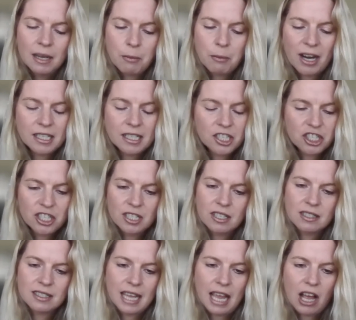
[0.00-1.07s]

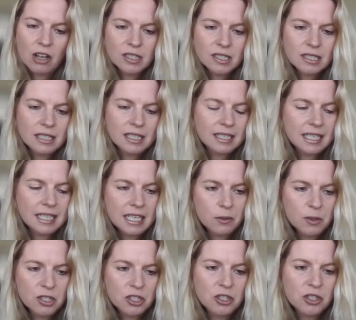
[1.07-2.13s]
practitioners, counseling, dealing
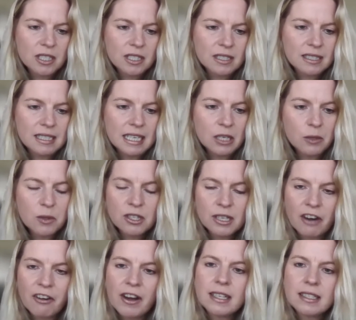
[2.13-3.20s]
with students, dealing with
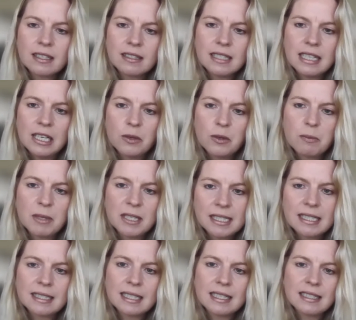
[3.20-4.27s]
directors, dealing with
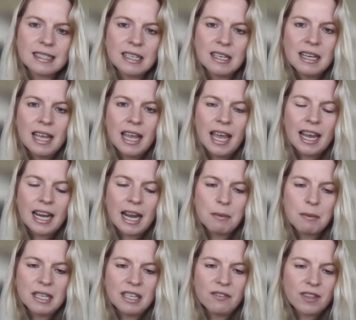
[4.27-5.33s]
businesses. And I
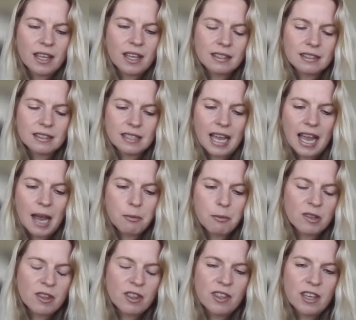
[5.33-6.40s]
believe that I
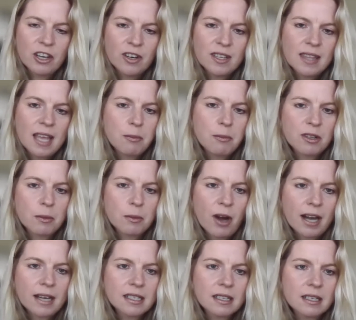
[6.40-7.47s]
bring the theory, they bring the
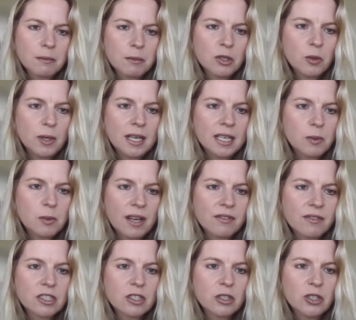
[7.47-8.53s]
practical, and between us, we have
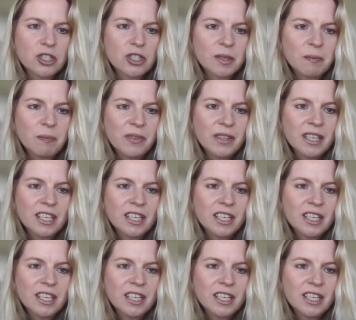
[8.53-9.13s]
the solution.